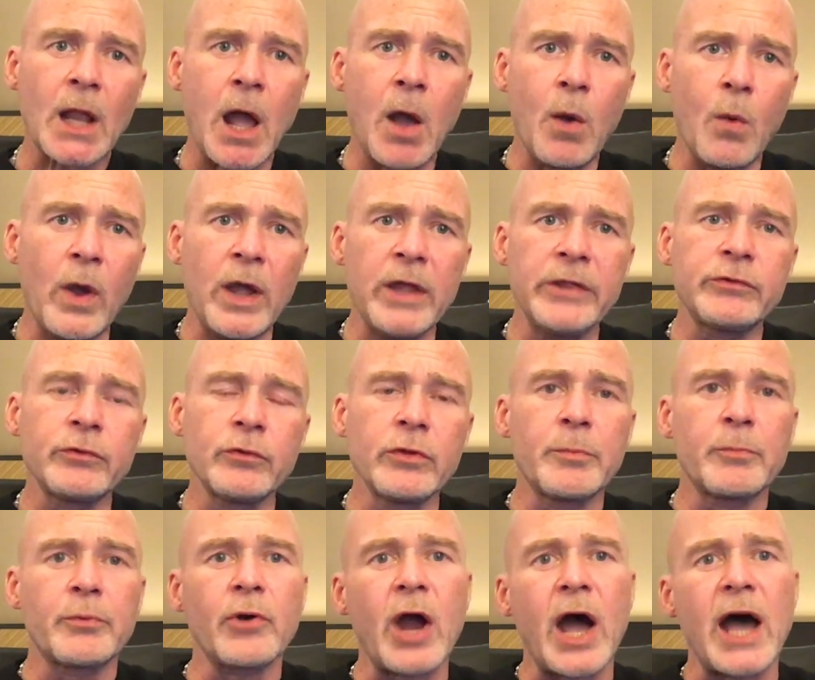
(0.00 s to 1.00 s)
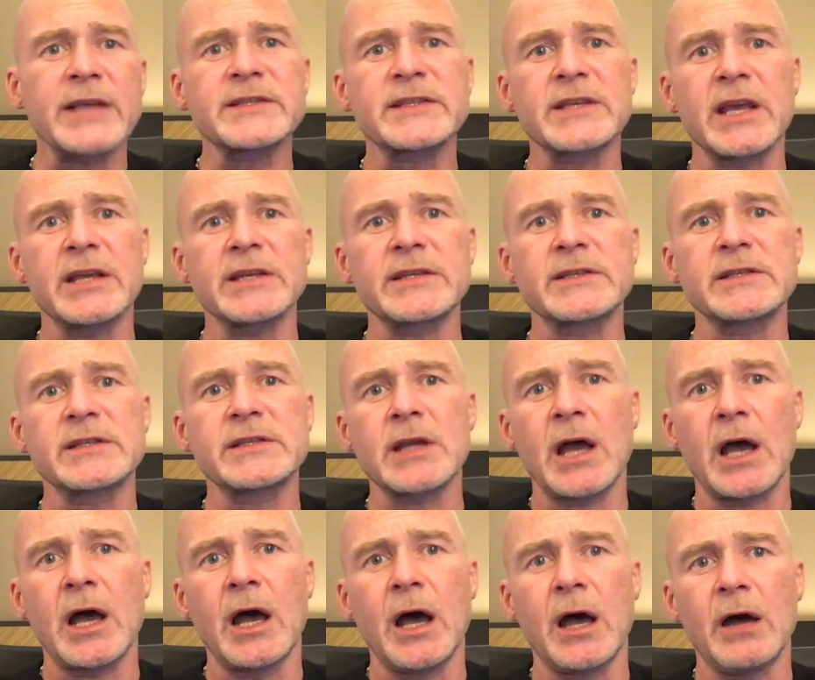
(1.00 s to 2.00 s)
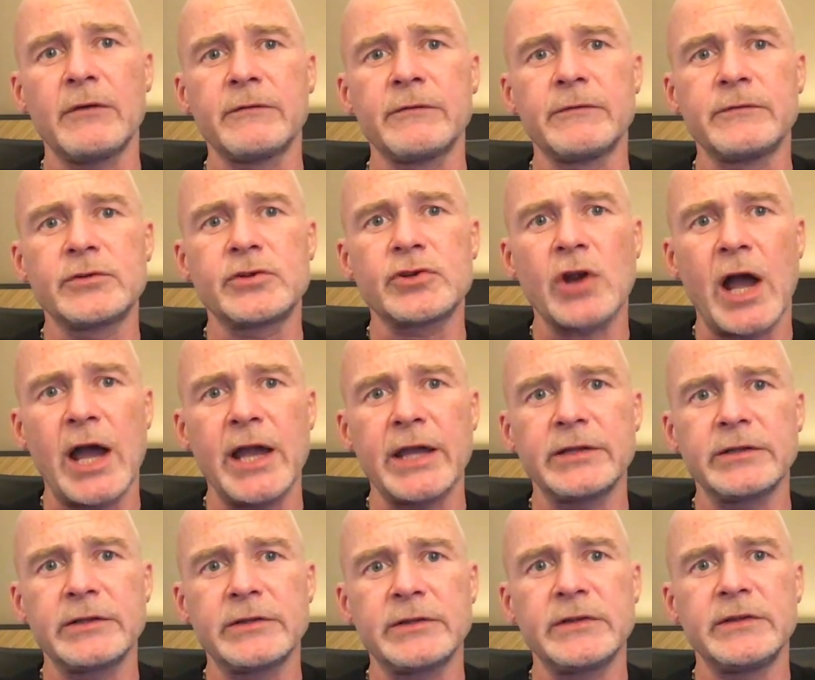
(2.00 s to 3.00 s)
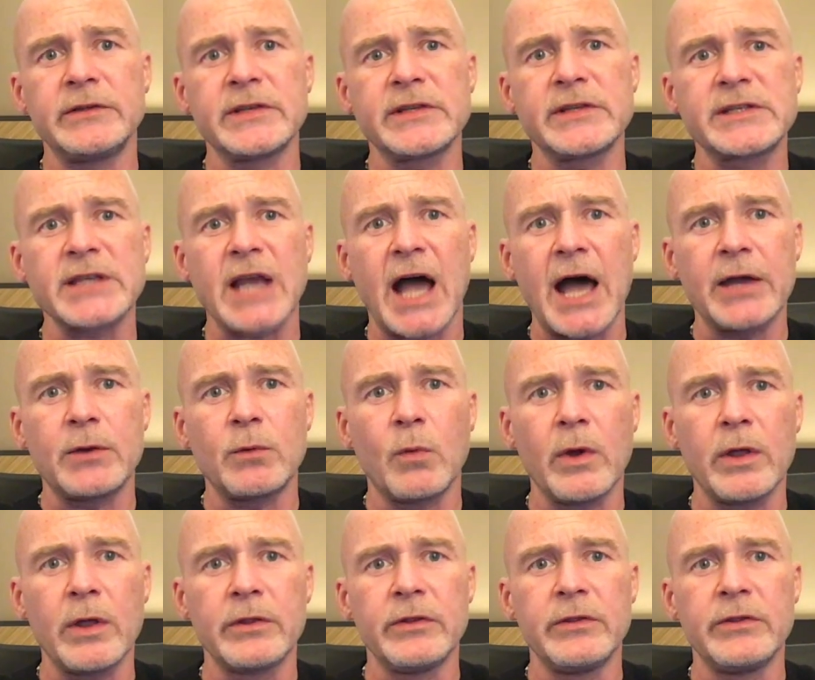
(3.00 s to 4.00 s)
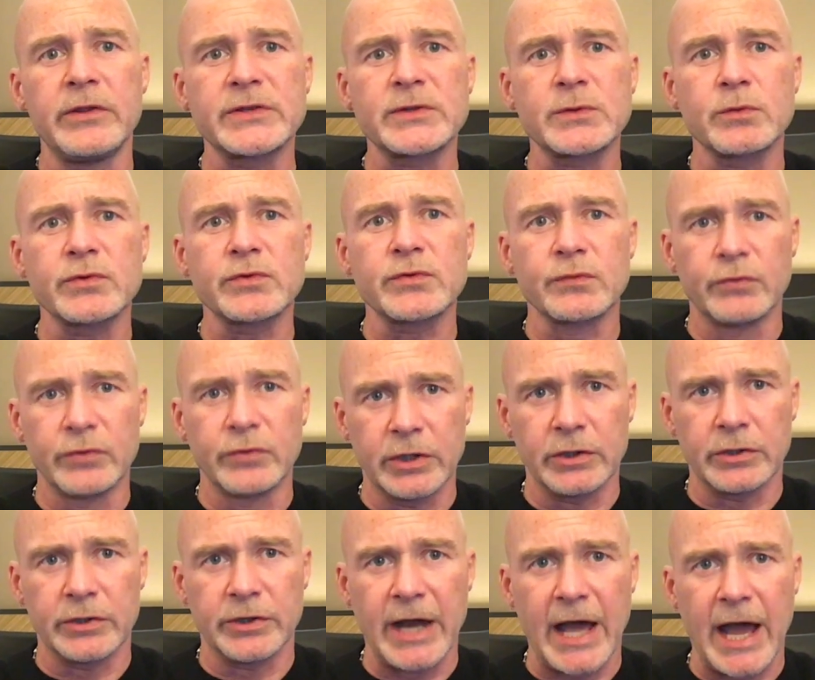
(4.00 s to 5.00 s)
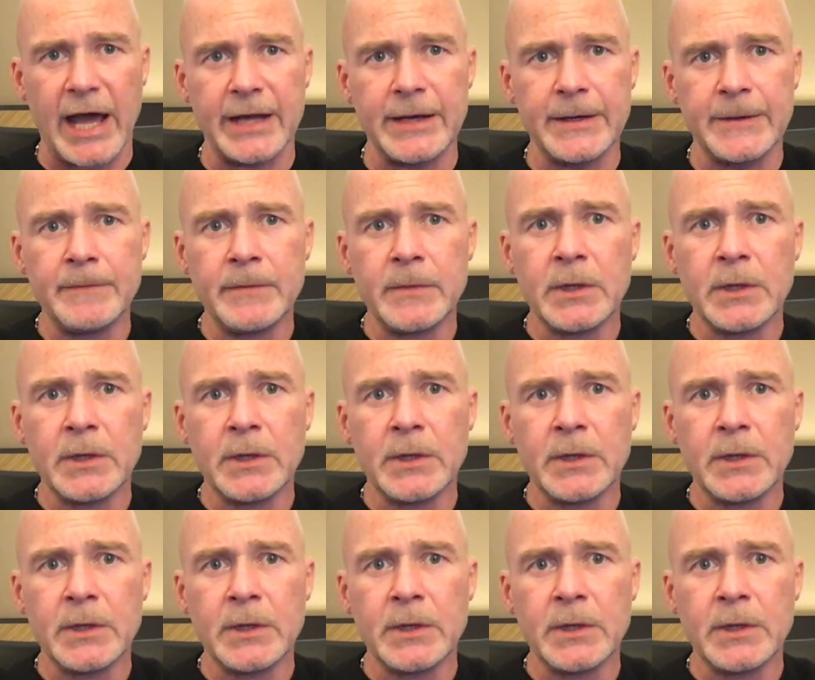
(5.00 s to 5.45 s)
I went through the process of trying to decide whether this was real or not.